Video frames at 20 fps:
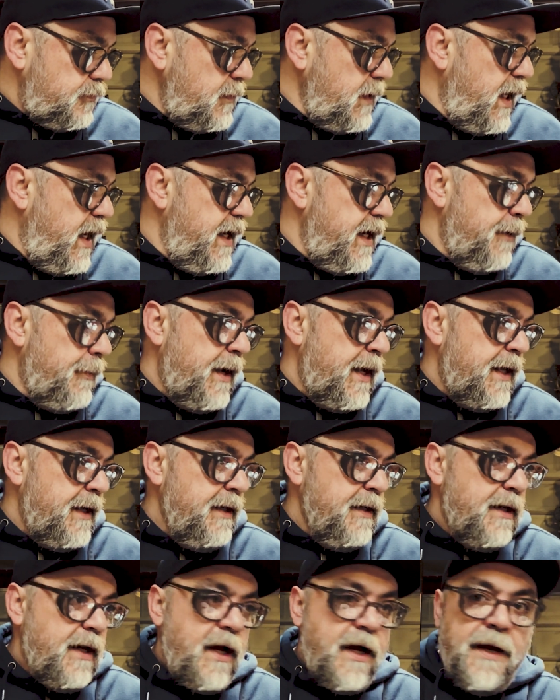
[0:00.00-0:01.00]
Anyway,
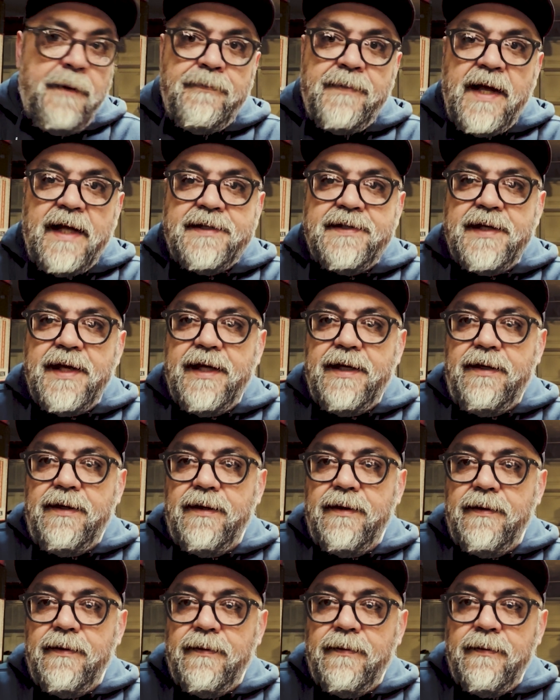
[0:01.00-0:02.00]
that's it
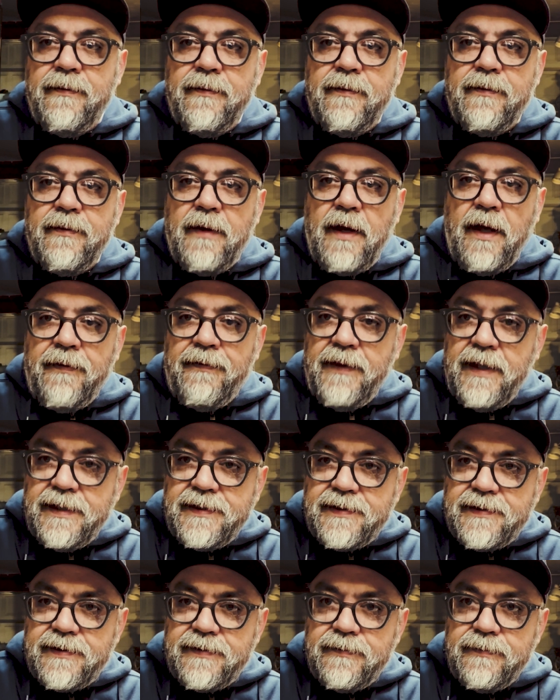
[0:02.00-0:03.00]
on
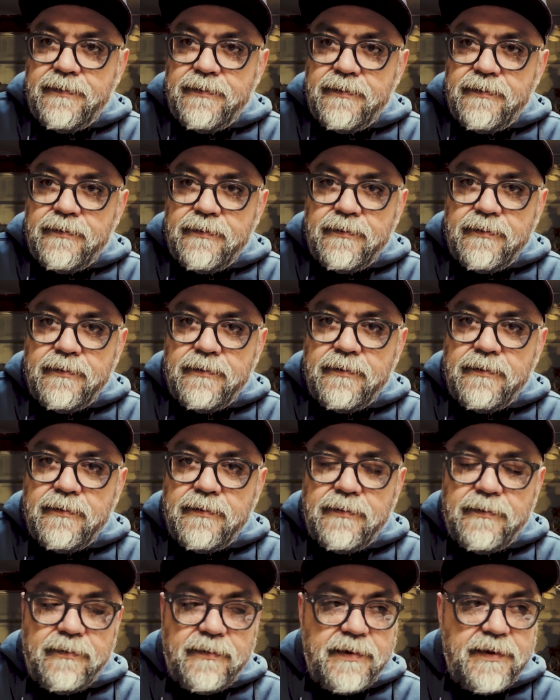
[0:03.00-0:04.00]
this
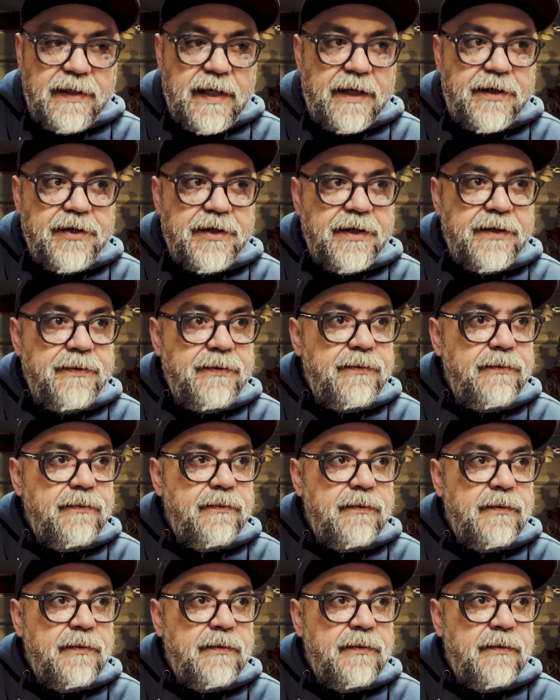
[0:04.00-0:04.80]
section.